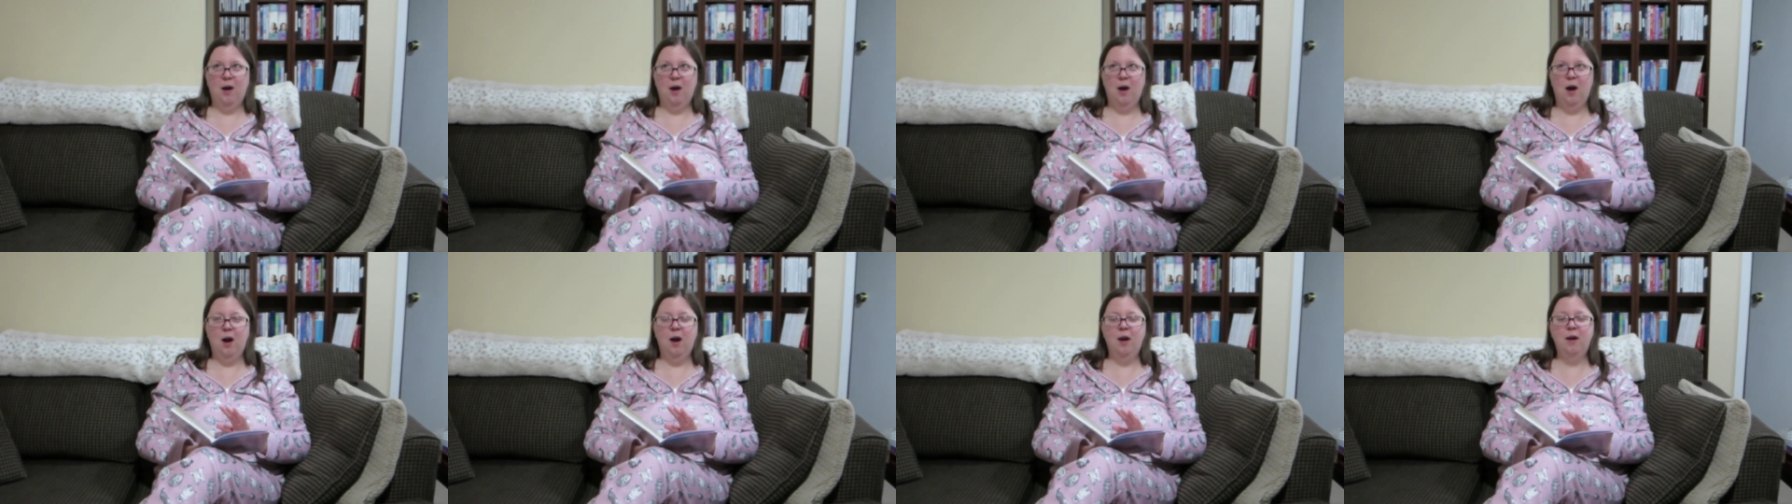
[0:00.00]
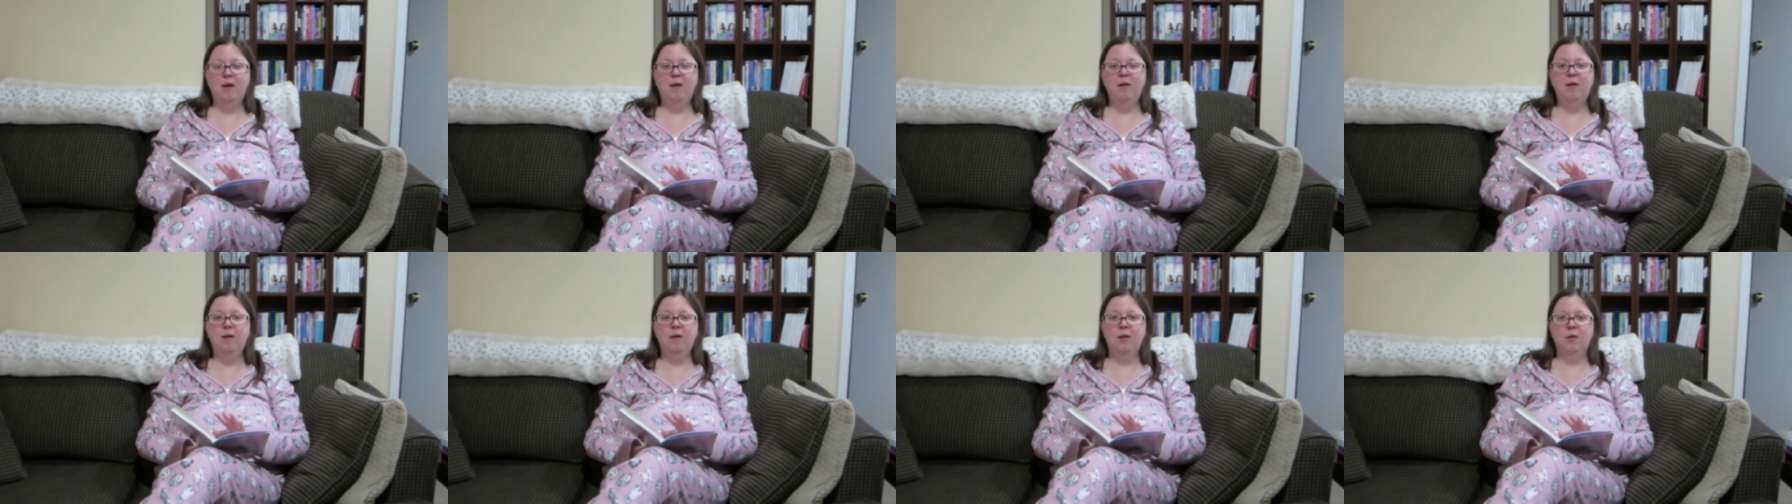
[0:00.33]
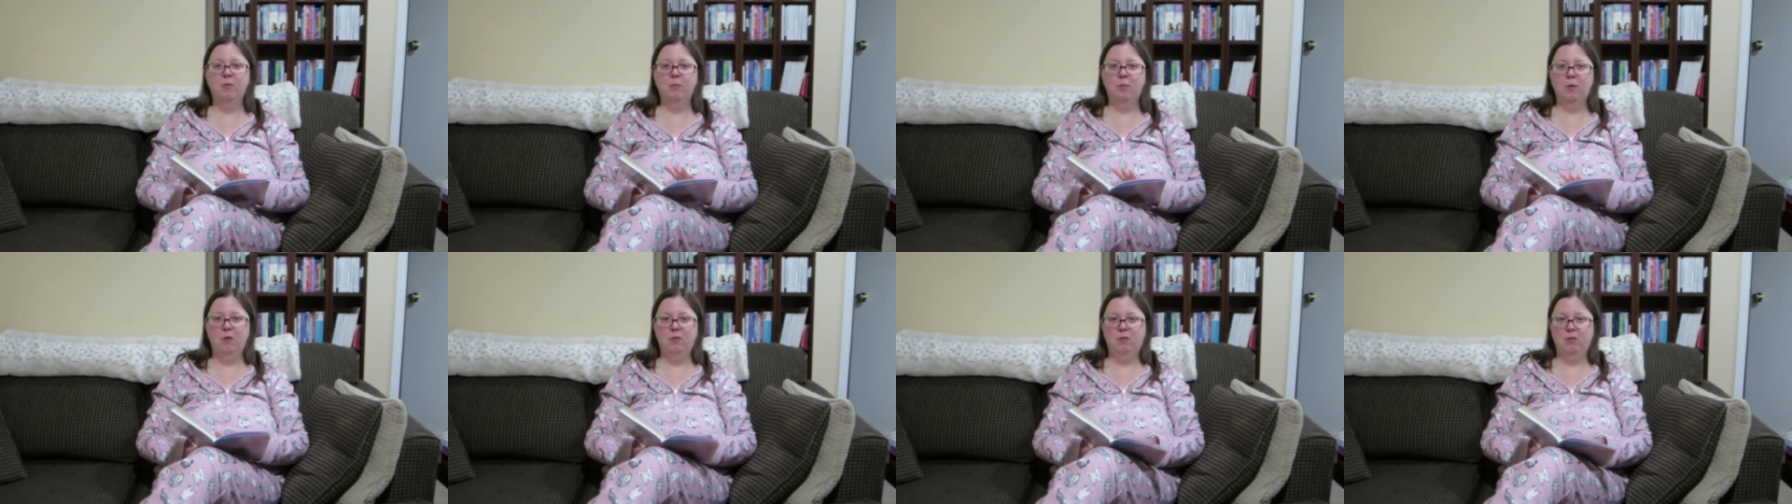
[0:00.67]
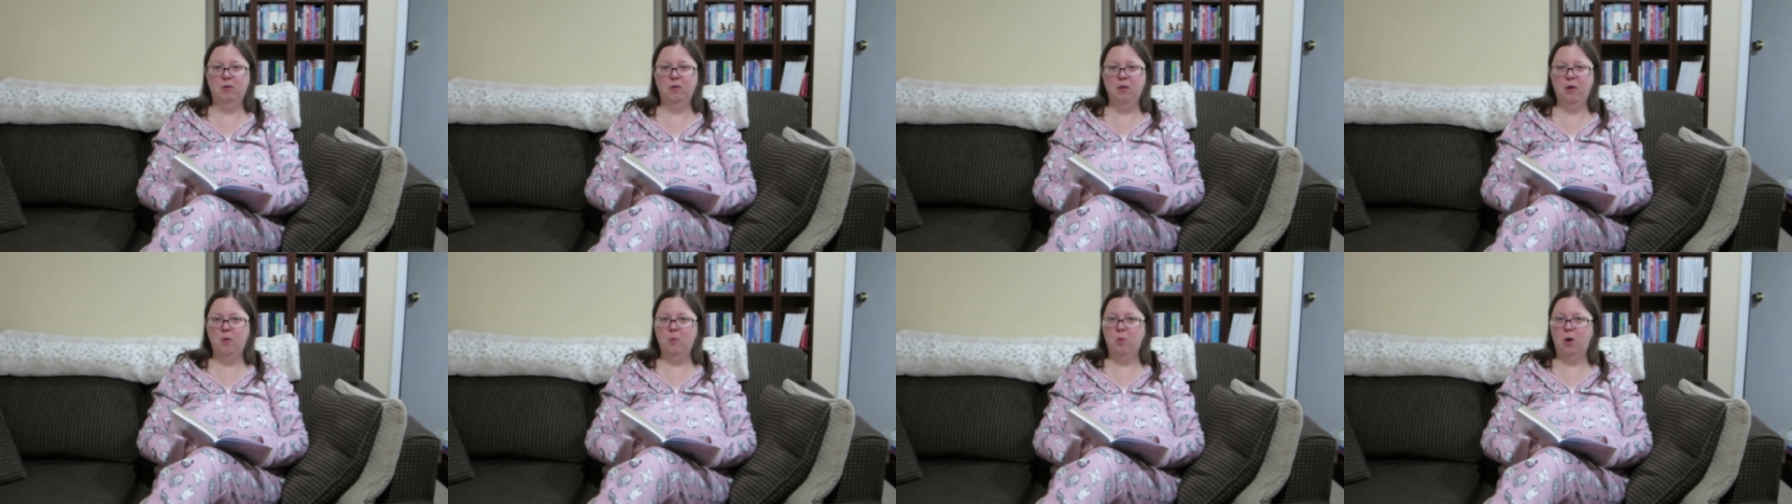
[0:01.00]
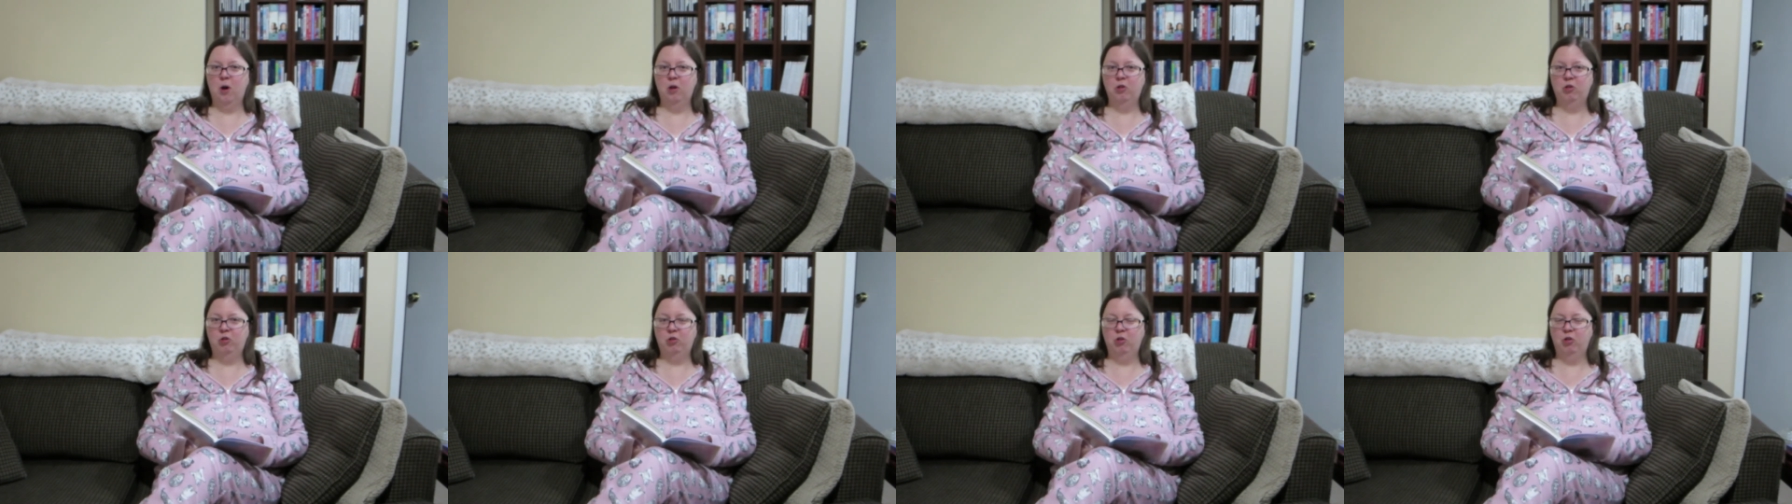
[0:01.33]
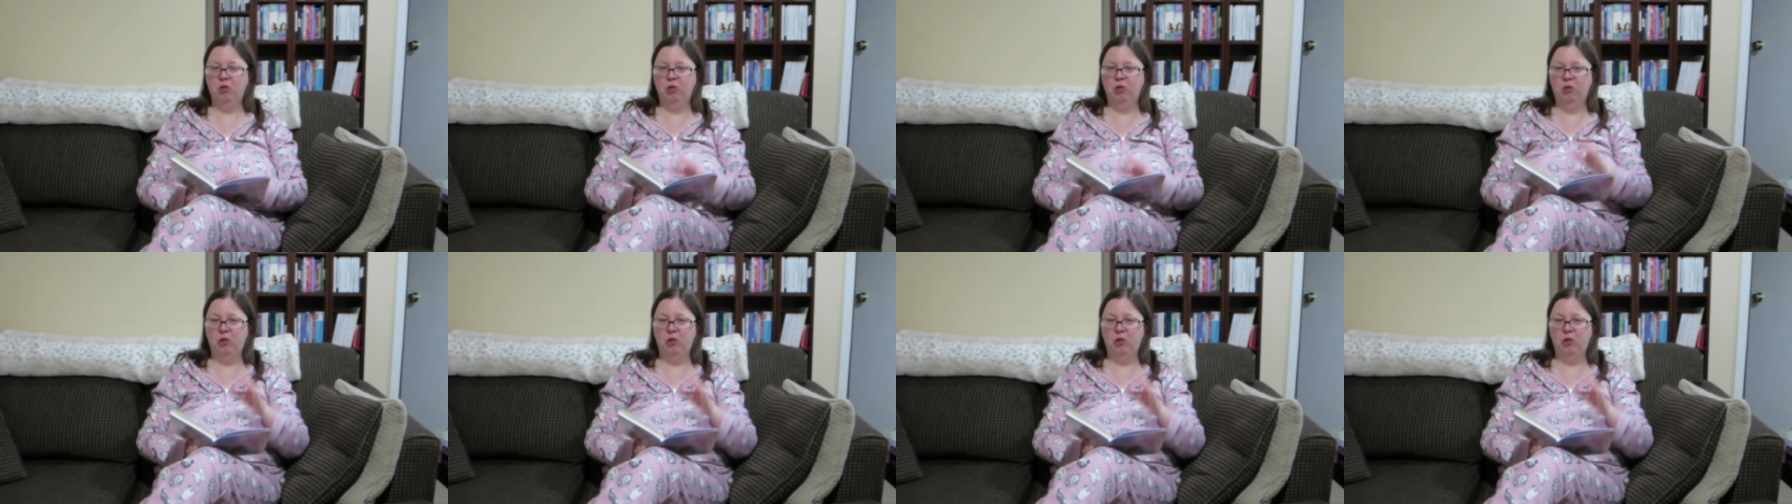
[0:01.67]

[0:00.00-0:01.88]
I recently watched her